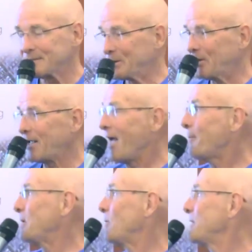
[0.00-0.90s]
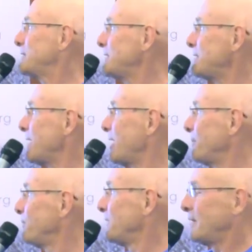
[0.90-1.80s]
So what happened when they did
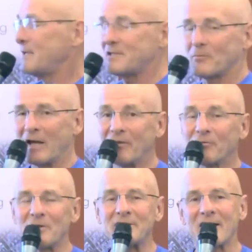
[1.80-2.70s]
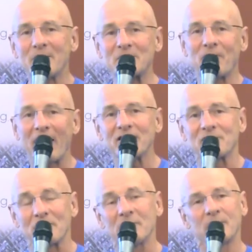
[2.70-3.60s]
that is it ran 3 times
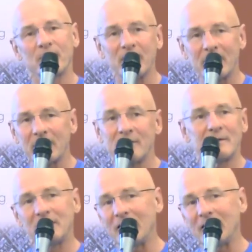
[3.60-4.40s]
faster than